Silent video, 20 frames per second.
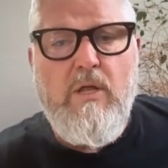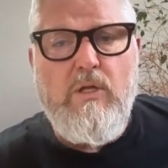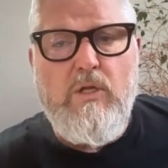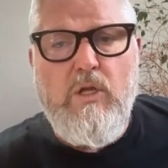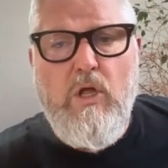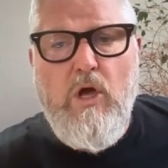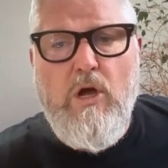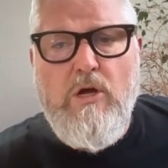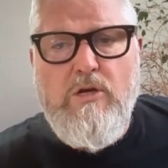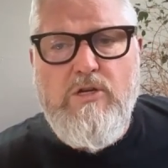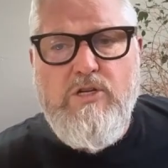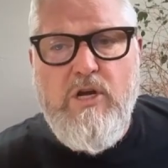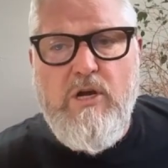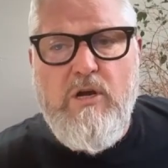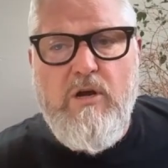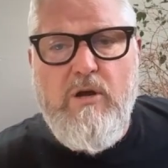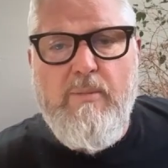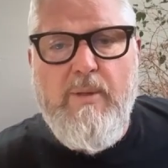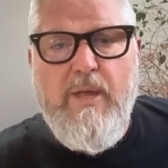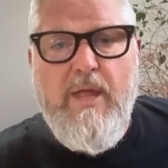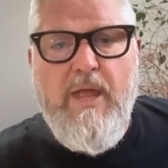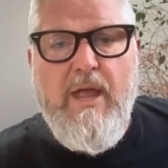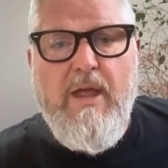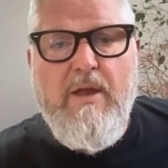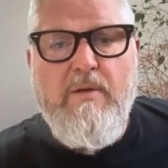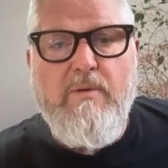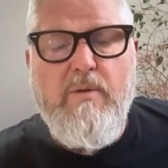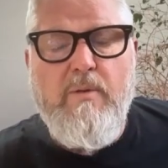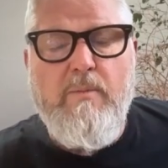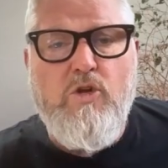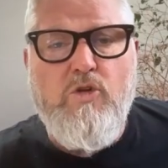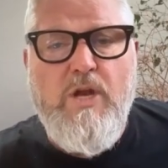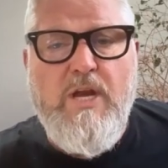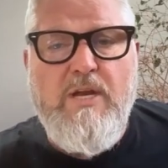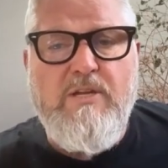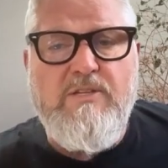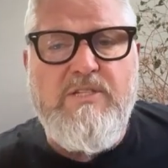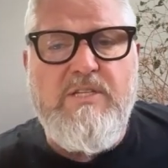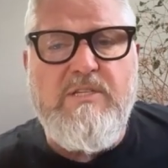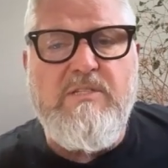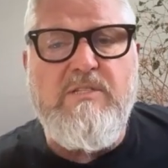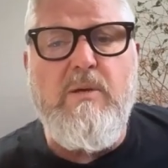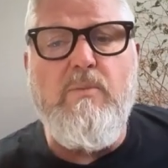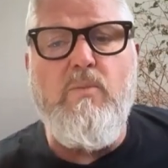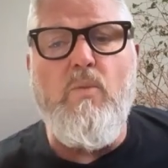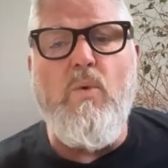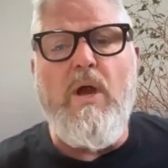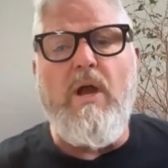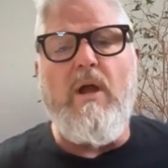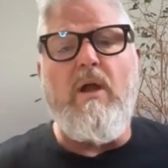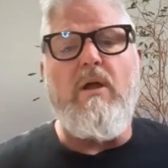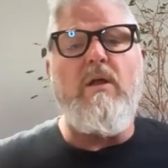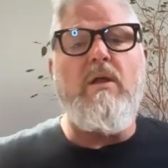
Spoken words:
long term and create a system where